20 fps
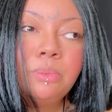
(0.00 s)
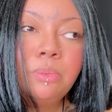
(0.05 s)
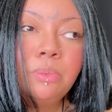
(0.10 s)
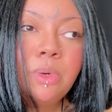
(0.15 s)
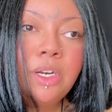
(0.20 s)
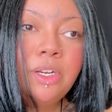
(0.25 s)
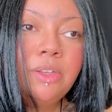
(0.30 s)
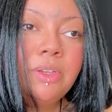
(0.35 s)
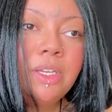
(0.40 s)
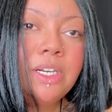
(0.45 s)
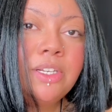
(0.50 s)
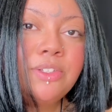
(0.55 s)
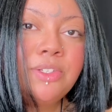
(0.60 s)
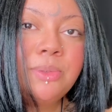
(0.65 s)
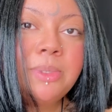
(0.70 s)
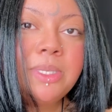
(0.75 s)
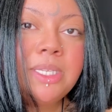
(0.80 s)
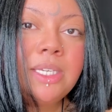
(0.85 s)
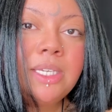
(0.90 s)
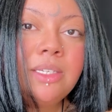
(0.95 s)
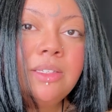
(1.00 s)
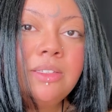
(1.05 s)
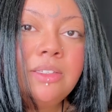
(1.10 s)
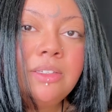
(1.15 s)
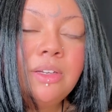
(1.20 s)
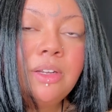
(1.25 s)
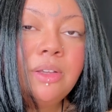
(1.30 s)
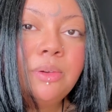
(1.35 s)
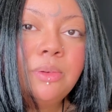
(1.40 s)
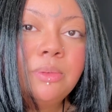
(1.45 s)
What are you going to do with it?
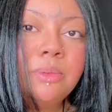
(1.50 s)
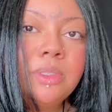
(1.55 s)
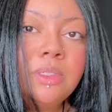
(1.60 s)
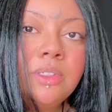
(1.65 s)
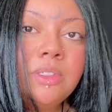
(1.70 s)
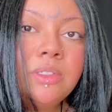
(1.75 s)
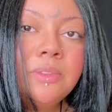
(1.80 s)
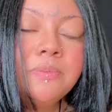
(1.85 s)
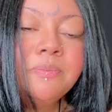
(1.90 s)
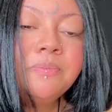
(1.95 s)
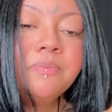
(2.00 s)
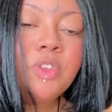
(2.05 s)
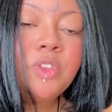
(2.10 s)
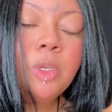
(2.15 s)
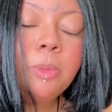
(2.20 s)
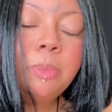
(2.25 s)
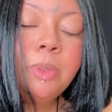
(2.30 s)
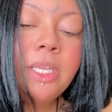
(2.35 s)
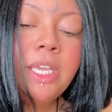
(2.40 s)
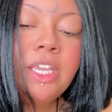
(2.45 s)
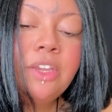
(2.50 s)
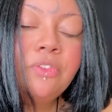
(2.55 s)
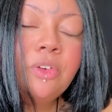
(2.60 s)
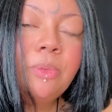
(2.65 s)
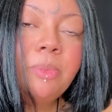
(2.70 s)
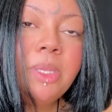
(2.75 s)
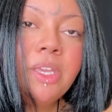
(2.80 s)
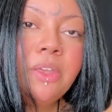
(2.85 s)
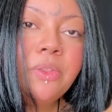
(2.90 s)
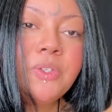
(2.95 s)
You're playing
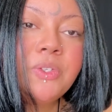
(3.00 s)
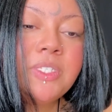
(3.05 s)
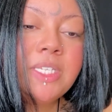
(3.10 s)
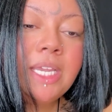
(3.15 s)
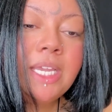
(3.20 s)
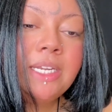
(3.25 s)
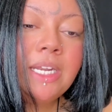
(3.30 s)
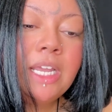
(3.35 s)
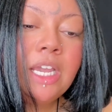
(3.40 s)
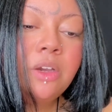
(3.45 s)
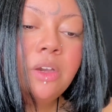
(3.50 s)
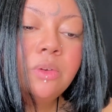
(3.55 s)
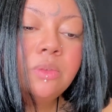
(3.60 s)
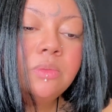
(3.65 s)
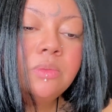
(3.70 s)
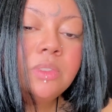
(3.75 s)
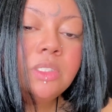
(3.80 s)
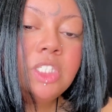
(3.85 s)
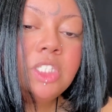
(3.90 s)
from the other side now.